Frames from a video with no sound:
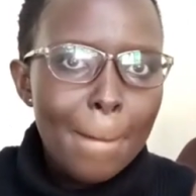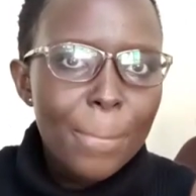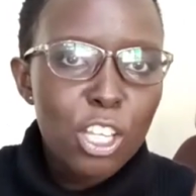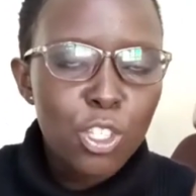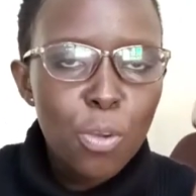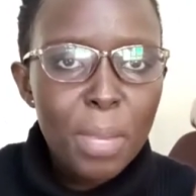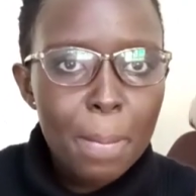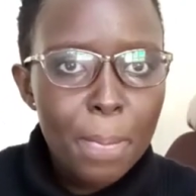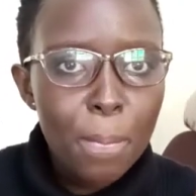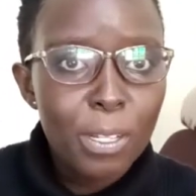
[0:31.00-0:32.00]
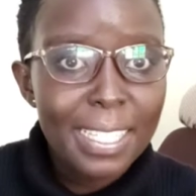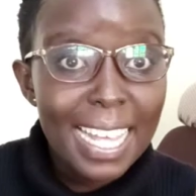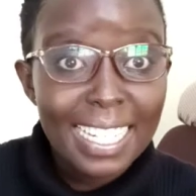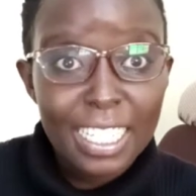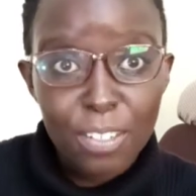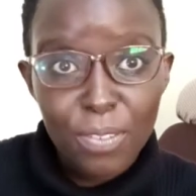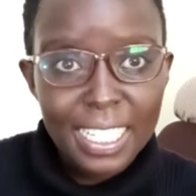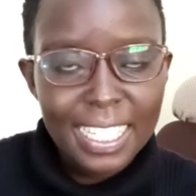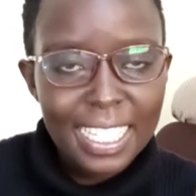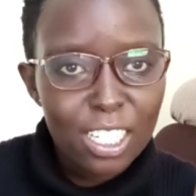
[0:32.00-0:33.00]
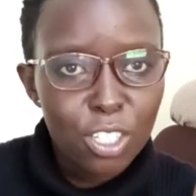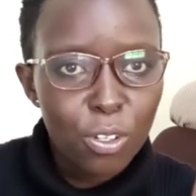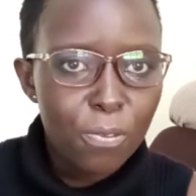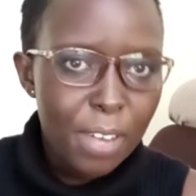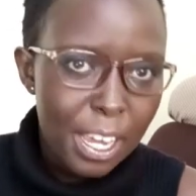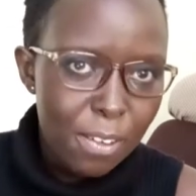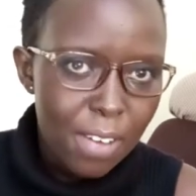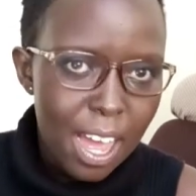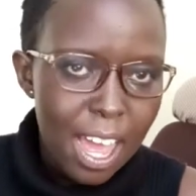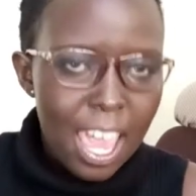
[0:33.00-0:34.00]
there's so many people selling different skills on Fiverr,